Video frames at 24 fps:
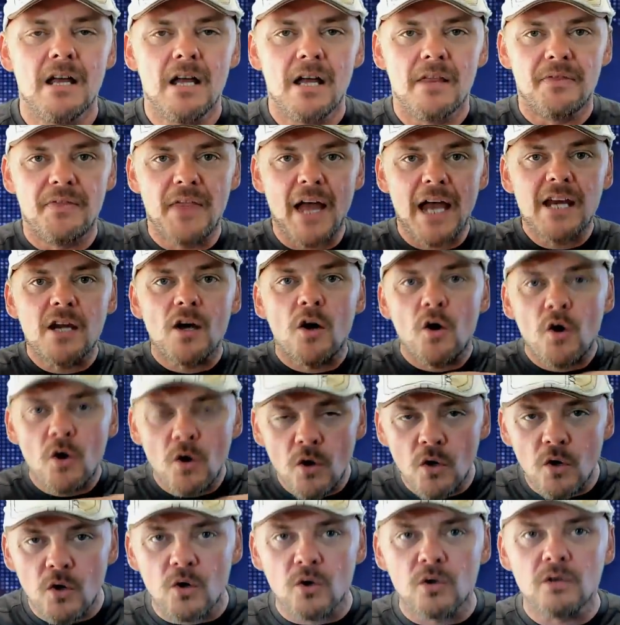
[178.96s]
they
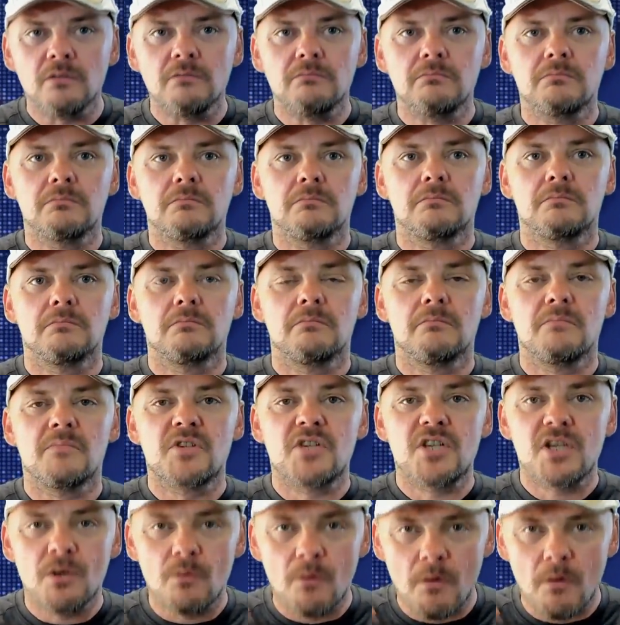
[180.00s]
all, to a